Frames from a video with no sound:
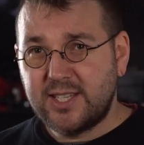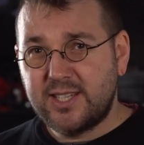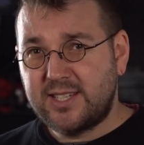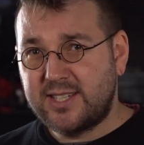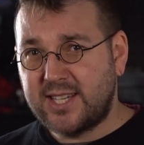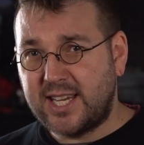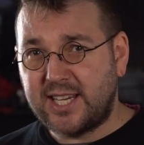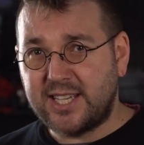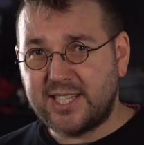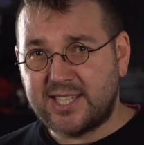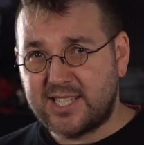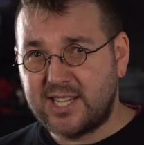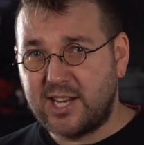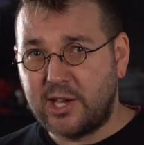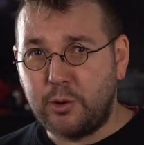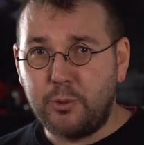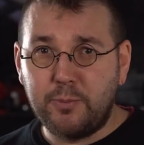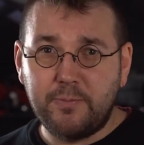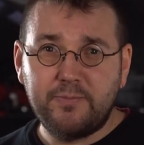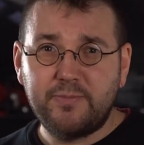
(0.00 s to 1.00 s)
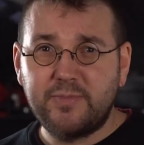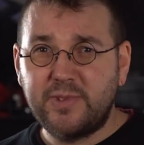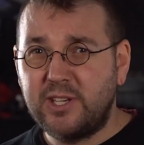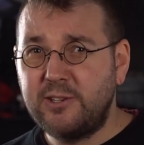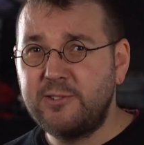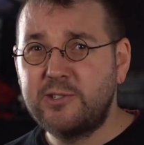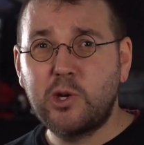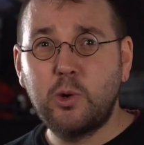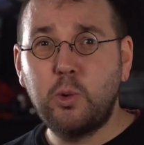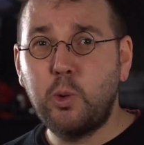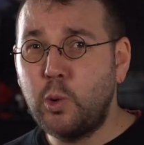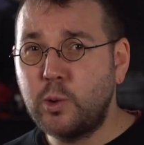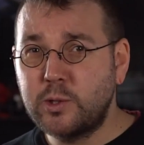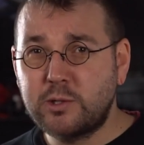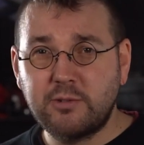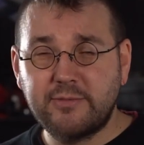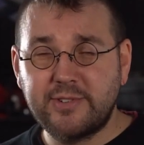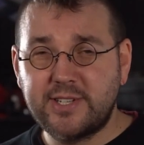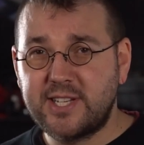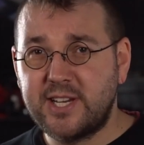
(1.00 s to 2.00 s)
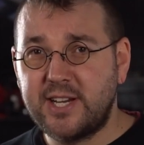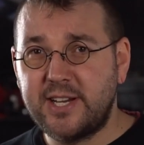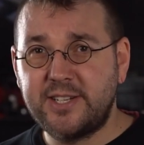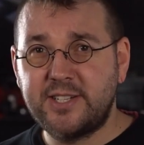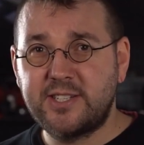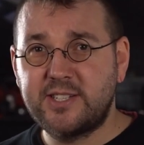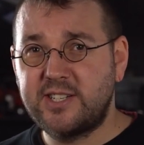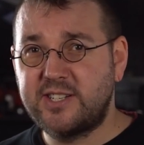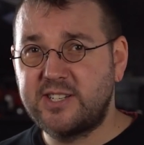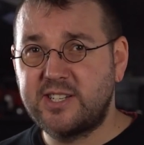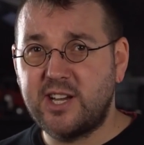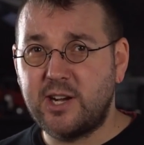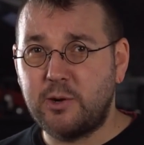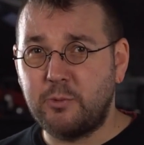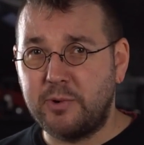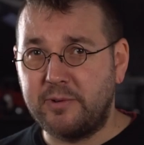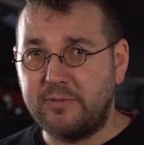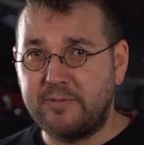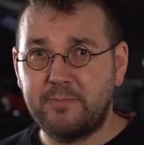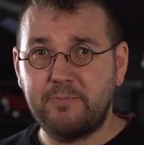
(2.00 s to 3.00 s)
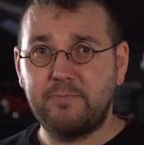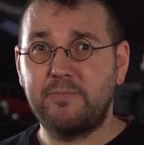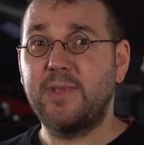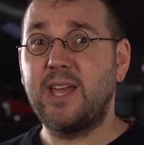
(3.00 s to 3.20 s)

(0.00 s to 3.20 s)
Take it slow. Use quarter of a turns to start with.